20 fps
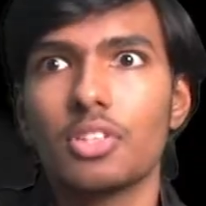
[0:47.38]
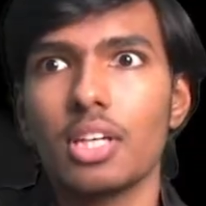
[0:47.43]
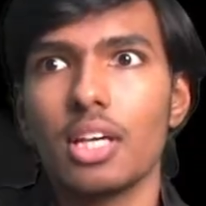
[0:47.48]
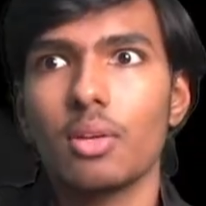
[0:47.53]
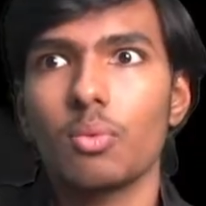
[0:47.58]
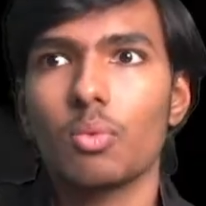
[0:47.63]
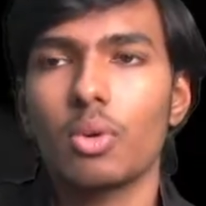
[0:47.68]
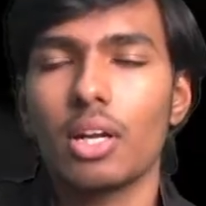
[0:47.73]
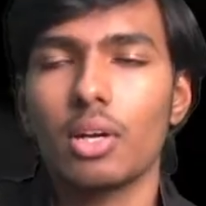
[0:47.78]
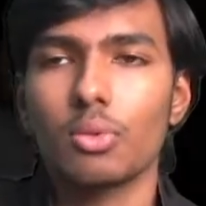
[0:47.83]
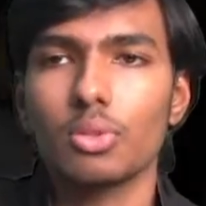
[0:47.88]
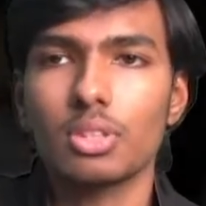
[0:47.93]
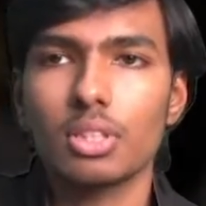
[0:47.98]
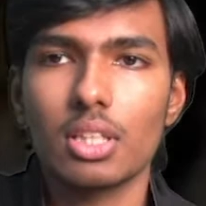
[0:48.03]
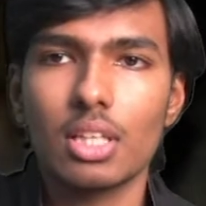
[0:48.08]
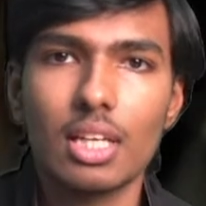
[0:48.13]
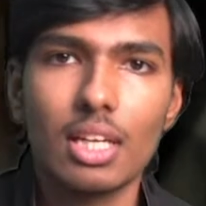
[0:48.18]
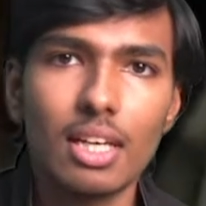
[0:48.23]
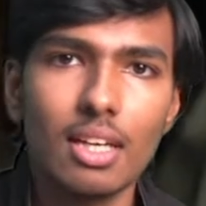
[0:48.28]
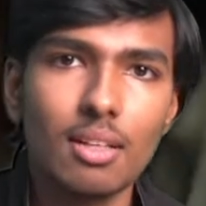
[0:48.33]
it when I was a
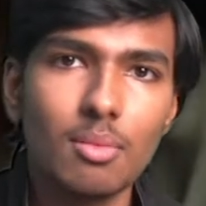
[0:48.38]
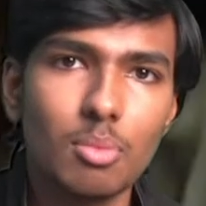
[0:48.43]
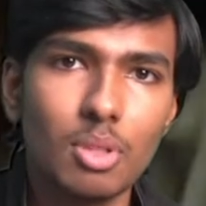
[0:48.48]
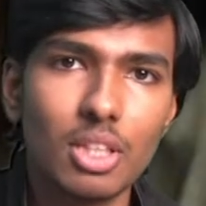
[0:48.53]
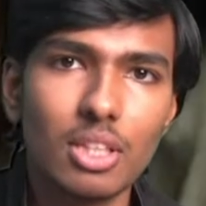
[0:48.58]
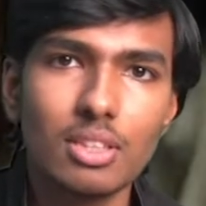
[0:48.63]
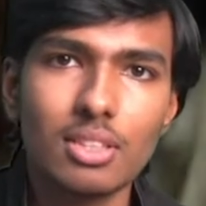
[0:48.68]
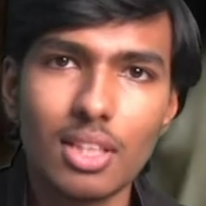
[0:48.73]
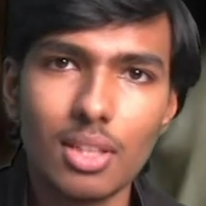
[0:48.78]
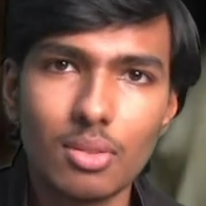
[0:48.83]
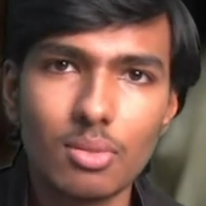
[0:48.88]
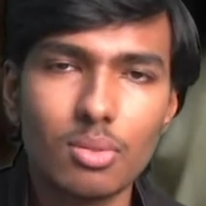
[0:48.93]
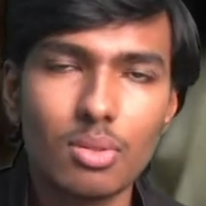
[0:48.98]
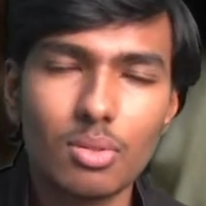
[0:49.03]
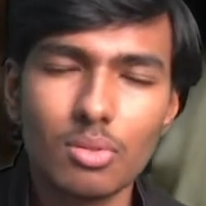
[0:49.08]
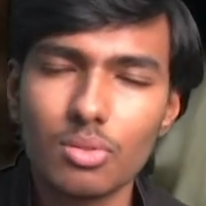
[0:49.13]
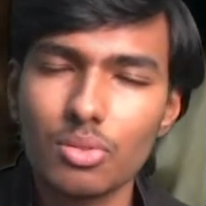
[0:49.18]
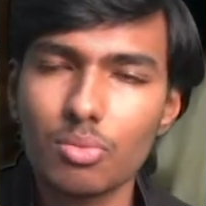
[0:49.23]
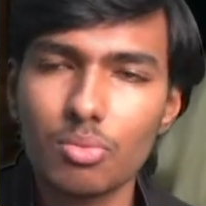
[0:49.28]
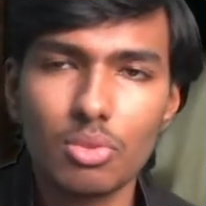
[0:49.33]
kid because I
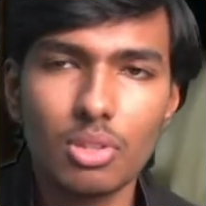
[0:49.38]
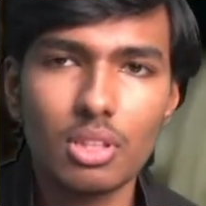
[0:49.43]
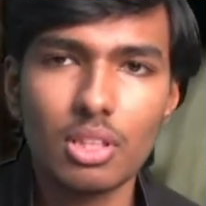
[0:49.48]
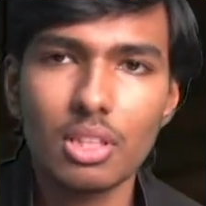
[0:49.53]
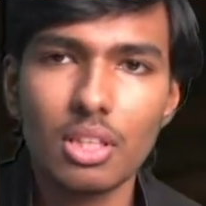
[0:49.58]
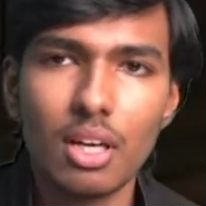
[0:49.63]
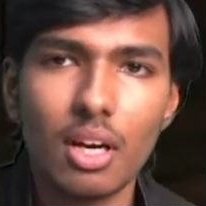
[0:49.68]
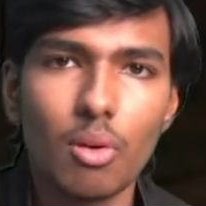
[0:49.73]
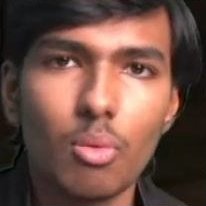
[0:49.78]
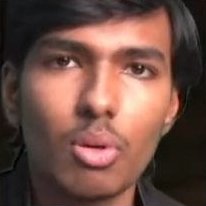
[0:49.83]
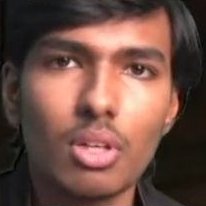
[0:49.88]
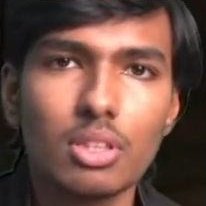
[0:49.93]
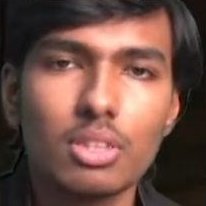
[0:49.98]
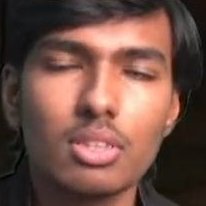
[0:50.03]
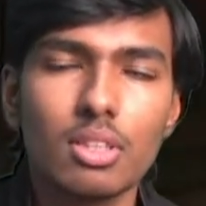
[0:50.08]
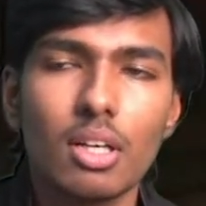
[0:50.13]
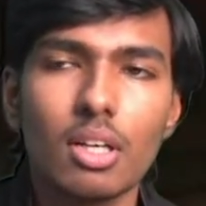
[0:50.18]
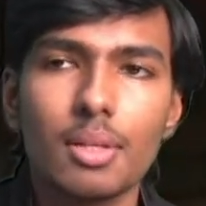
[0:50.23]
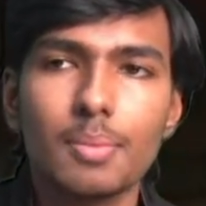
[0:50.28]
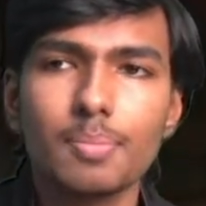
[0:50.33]
was really young when I
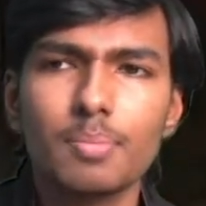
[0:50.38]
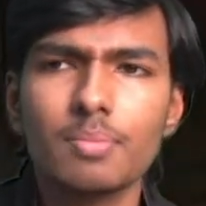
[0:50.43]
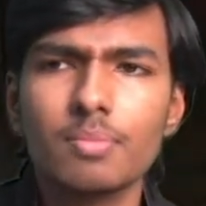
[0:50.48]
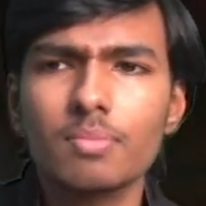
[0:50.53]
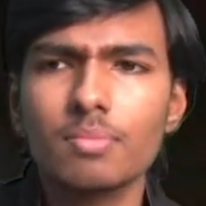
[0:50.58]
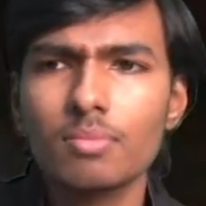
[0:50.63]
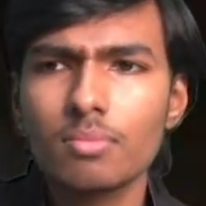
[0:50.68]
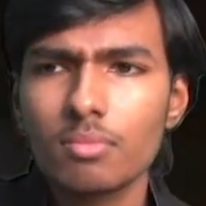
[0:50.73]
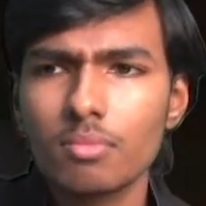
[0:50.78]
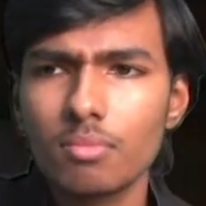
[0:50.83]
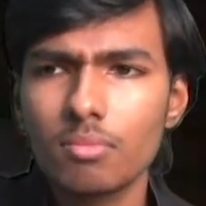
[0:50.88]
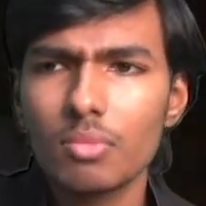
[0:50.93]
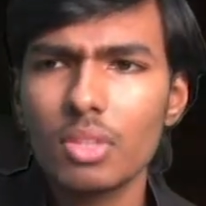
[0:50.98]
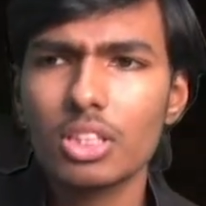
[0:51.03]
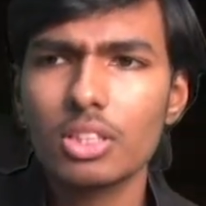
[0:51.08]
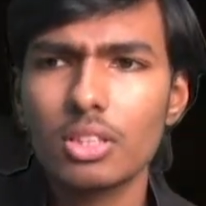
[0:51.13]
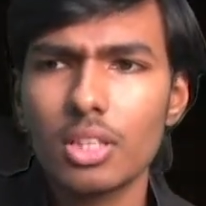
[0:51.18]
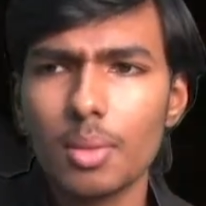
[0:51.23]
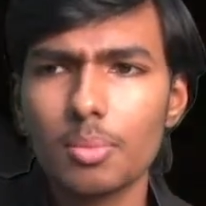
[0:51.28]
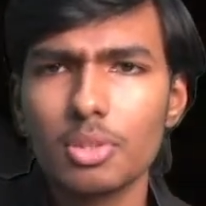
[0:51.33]
saw it. But
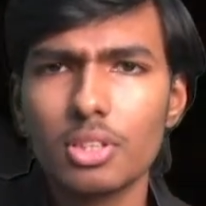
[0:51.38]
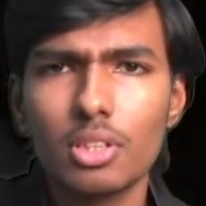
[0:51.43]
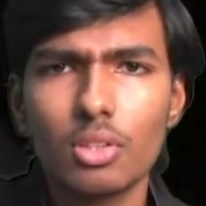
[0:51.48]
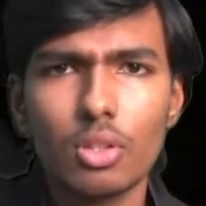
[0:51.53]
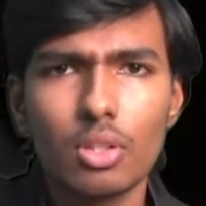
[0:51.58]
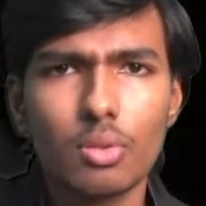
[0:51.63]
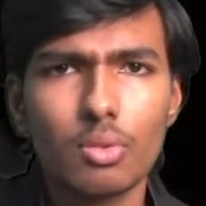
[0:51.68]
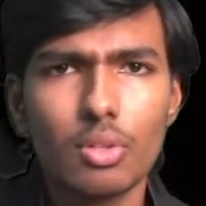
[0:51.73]
subsequent